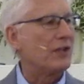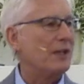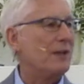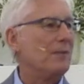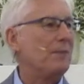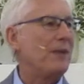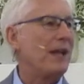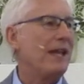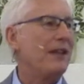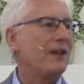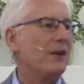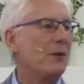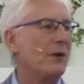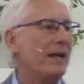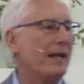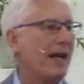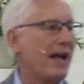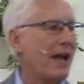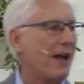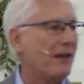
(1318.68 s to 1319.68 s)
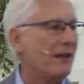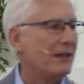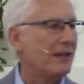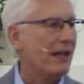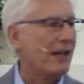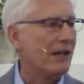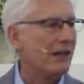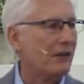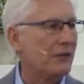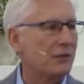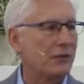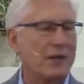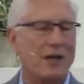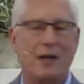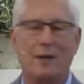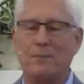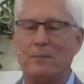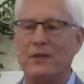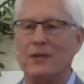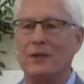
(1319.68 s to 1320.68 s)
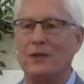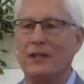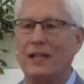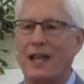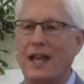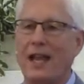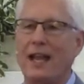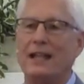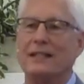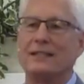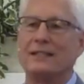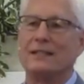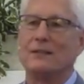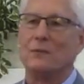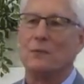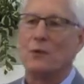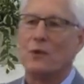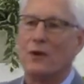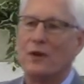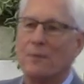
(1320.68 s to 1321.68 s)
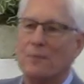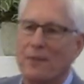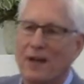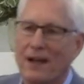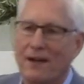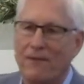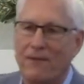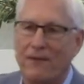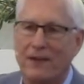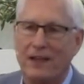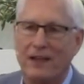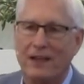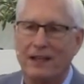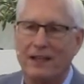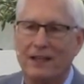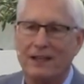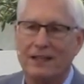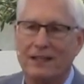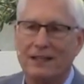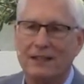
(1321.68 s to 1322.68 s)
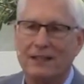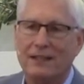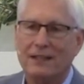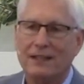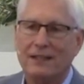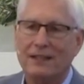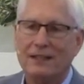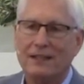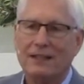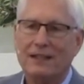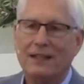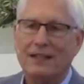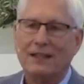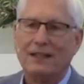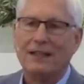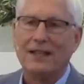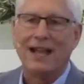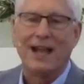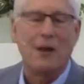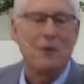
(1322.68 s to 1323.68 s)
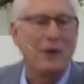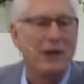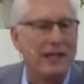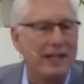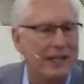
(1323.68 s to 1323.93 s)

couldn't pay their way out Donald Trump, Bill Gates, and Warren Buffett. Now, what